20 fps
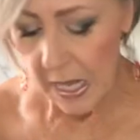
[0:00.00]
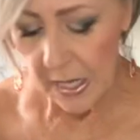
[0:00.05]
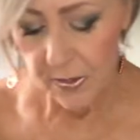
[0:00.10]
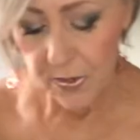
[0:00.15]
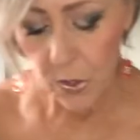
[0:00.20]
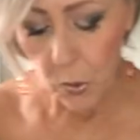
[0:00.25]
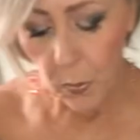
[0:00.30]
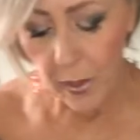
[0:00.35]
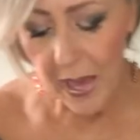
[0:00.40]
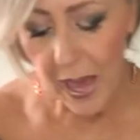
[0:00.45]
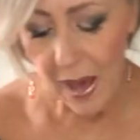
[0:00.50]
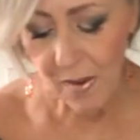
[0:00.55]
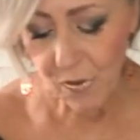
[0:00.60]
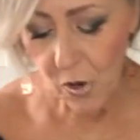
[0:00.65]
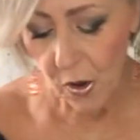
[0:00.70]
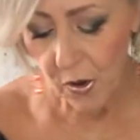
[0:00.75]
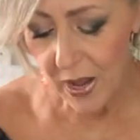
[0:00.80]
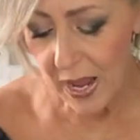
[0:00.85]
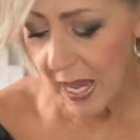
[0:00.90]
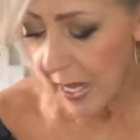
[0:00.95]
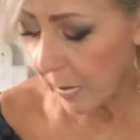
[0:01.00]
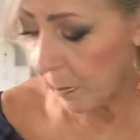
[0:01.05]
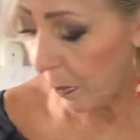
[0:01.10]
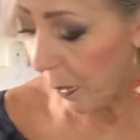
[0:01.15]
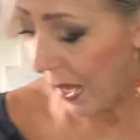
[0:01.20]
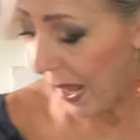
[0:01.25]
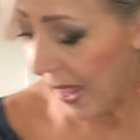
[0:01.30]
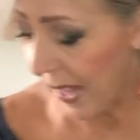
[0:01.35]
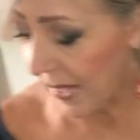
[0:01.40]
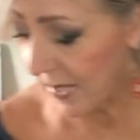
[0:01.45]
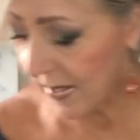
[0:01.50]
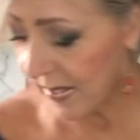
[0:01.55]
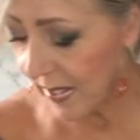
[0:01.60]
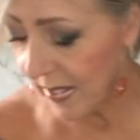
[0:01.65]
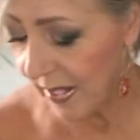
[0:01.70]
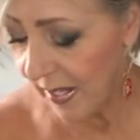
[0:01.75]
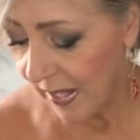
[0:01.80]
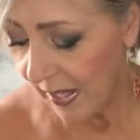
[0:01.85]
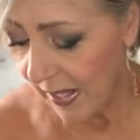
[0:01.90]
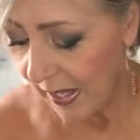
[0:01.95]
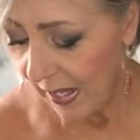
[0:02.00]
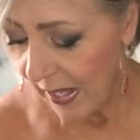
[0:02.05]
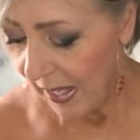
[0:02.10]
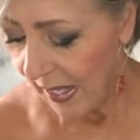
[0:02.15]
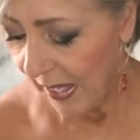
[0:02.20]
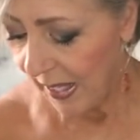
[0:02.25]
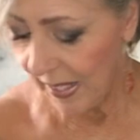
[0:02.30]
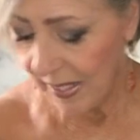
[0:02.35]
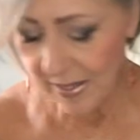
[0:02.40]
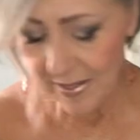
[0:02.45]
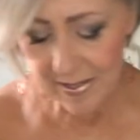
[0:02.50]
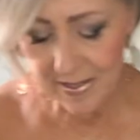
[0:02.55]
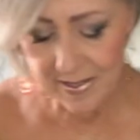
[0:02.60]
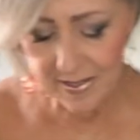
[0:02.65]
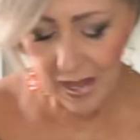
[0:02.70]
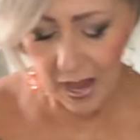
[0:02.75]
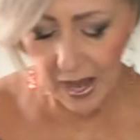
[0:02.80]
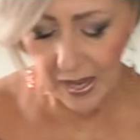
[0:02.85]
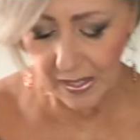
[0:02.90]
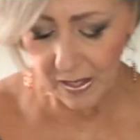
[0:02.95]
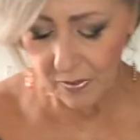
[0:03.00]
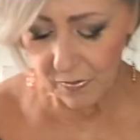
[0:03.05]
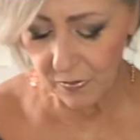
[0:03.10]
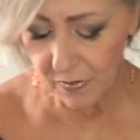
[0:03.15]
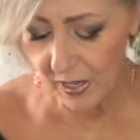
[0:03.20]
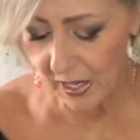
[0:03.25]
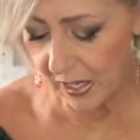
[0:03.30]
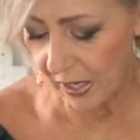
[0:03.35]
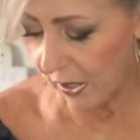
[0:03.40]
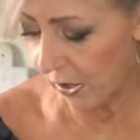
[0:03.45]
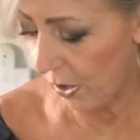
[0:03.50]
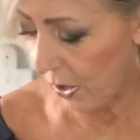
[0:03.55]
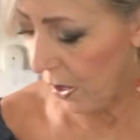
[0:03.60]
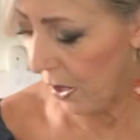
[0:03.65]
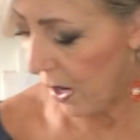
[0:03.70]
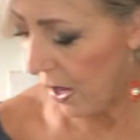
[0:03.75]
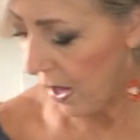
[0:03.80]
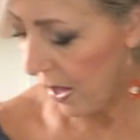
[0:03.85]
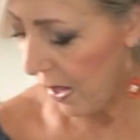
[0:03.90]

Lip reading: so we have our eggplant inside of here,